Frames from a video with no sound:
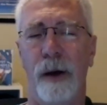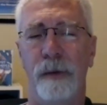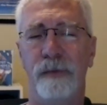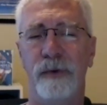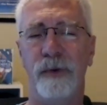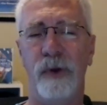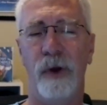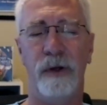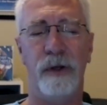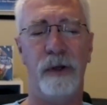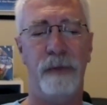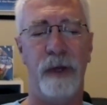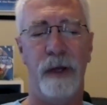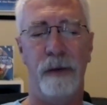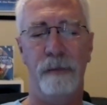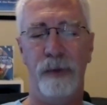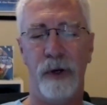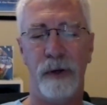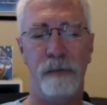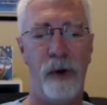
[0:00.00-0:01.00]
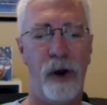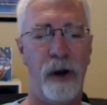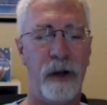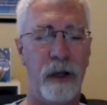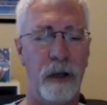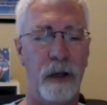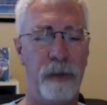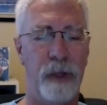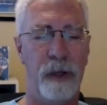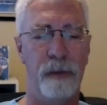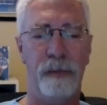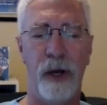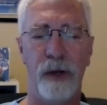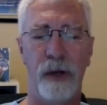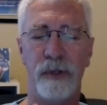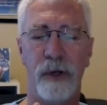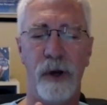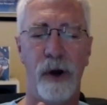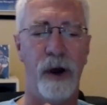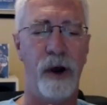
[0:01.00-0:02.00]
So it could be a bookmark, it could be a
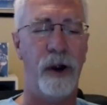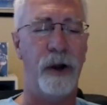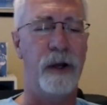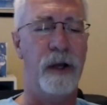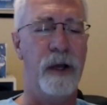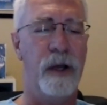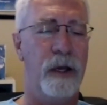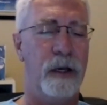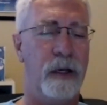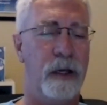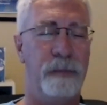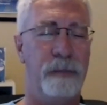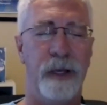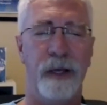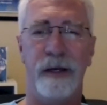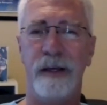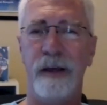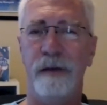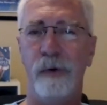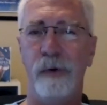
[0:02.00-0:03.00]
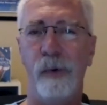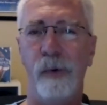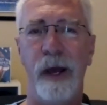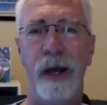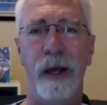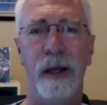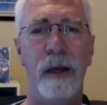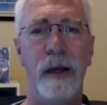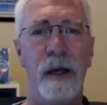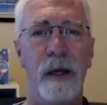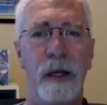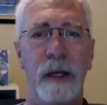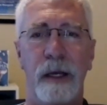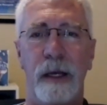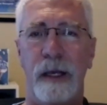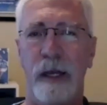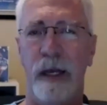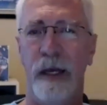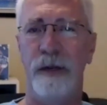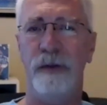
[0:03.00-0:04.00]
postcard, it could be a giveaway,
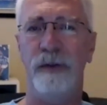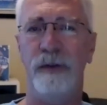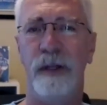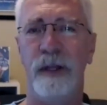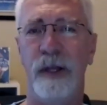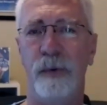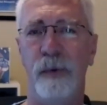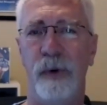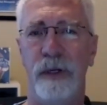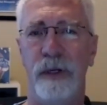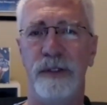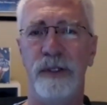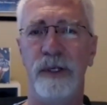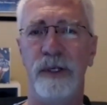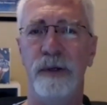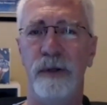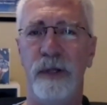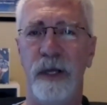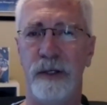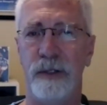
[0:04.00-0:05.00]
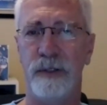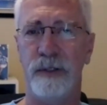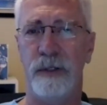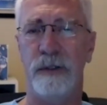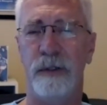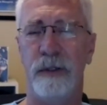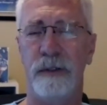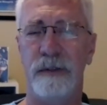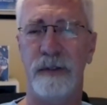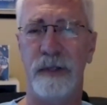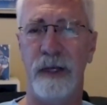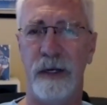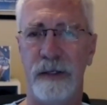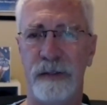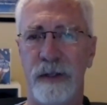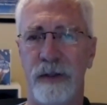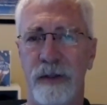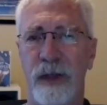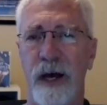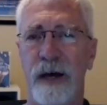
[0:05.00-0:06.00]
anything they want to do. They can send
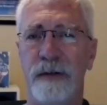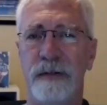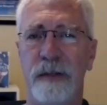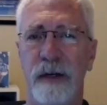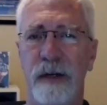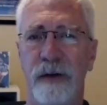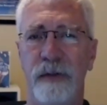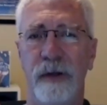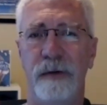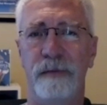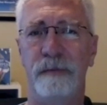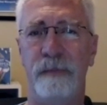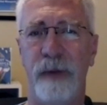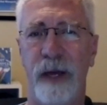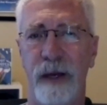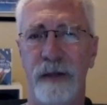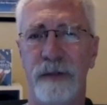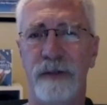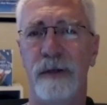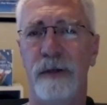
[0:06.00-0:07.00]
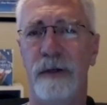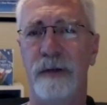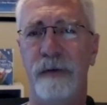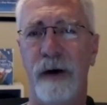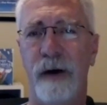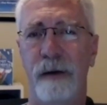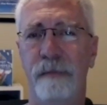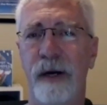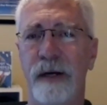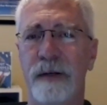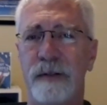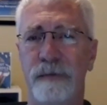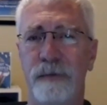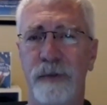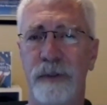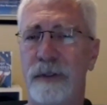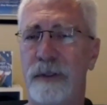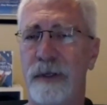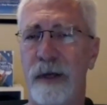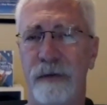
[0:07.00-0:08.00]
us 1,000 of them, pay us $35,
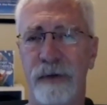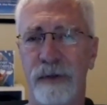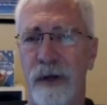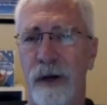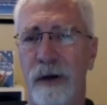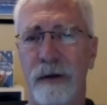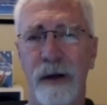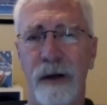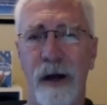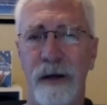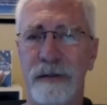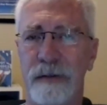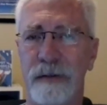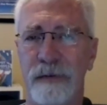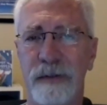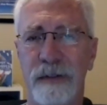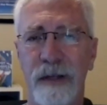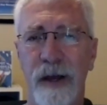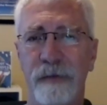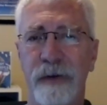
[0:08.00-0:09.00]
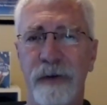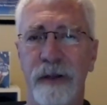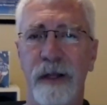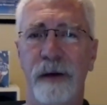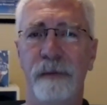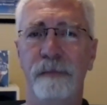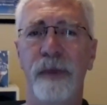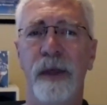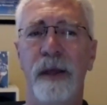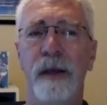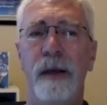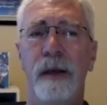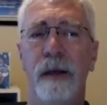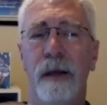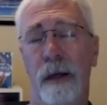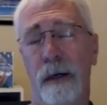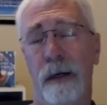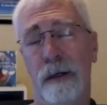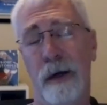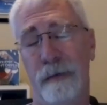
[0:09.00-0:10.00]
which covers our cost of stuffing them
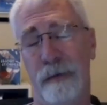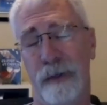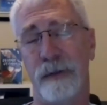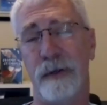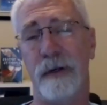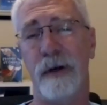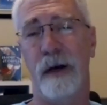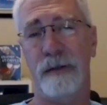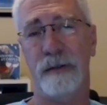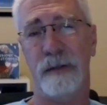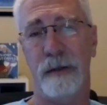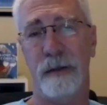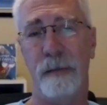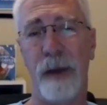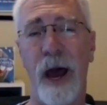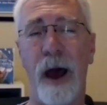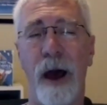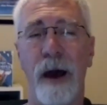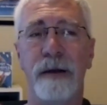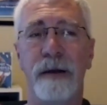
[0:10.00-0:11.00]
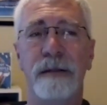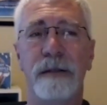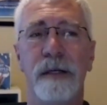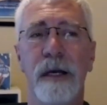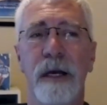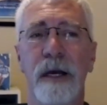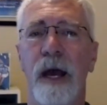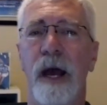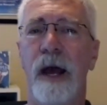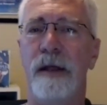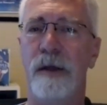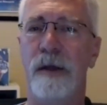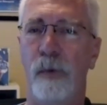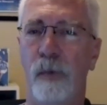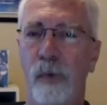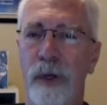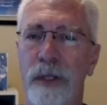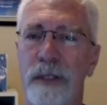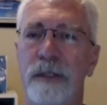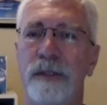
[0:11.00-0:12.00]
and covers the cost of the bags. And then
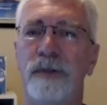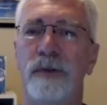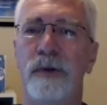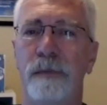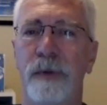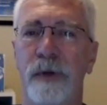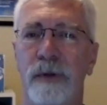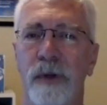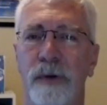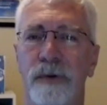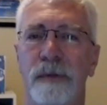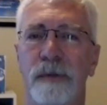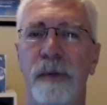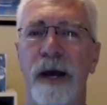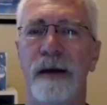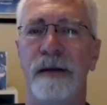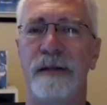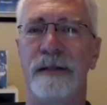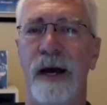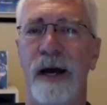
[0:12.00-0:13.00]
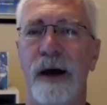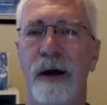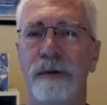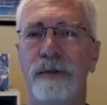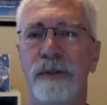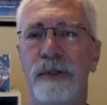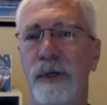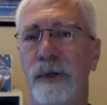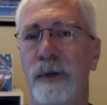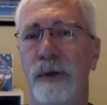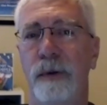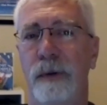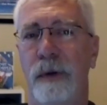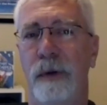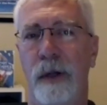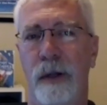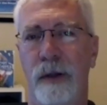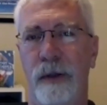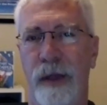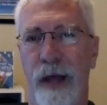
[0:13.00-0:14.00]
we distribute those bags out to
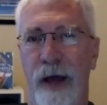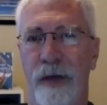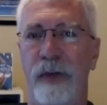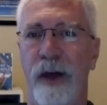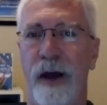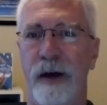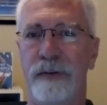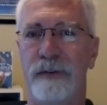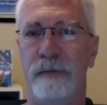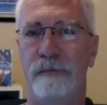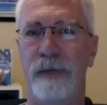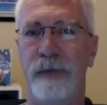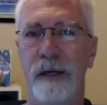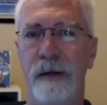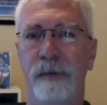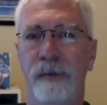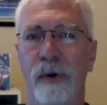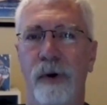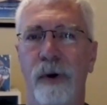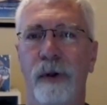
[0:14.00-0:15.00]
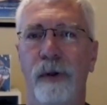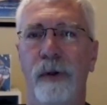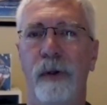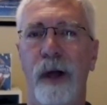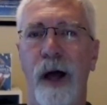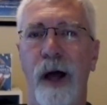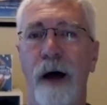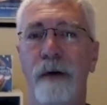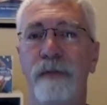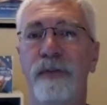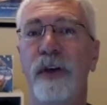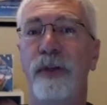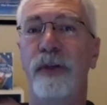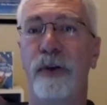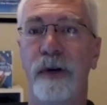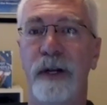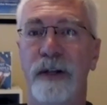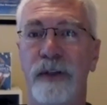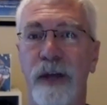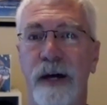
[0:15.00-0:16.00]
that 1,000 people of the
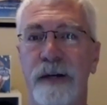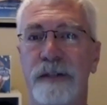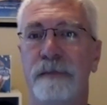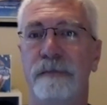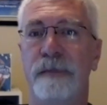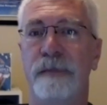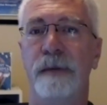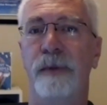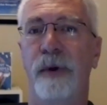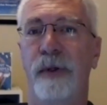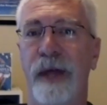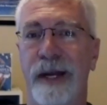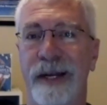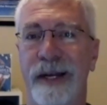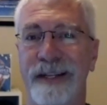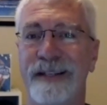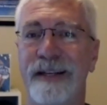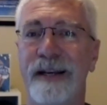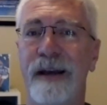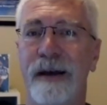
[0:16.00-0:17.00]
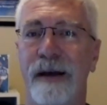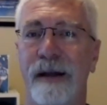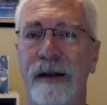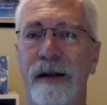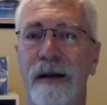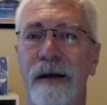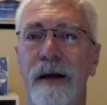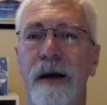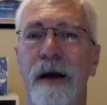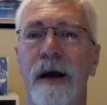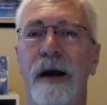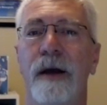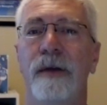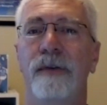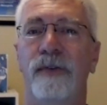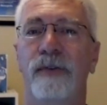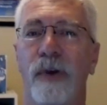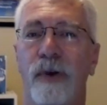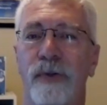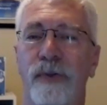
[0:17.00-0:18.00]
30,000 people that attend.
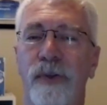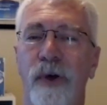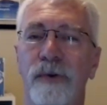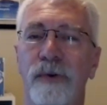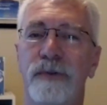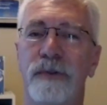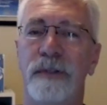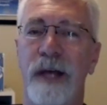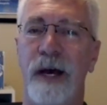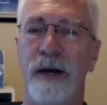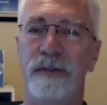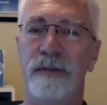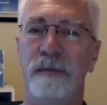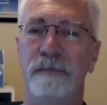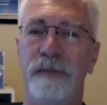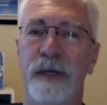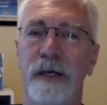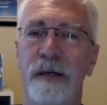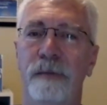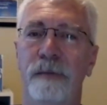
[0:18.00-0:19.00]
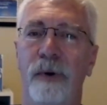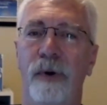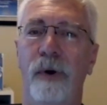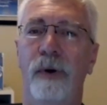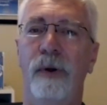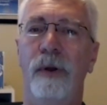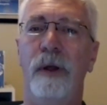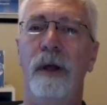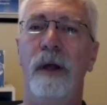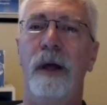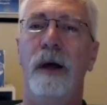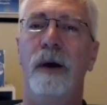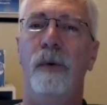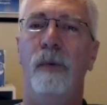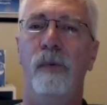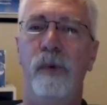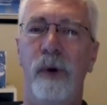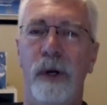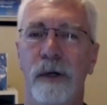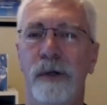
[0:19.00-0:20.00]
So those 1,000 people
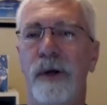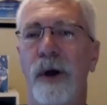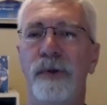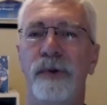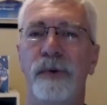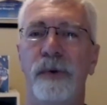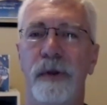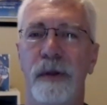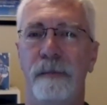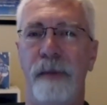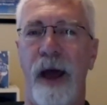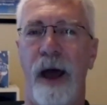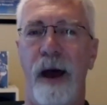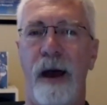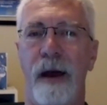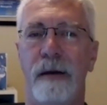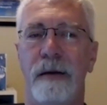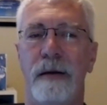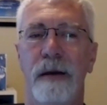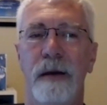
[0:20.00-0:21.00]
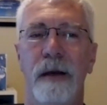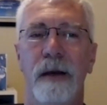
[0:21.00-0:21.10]
will go through the bag.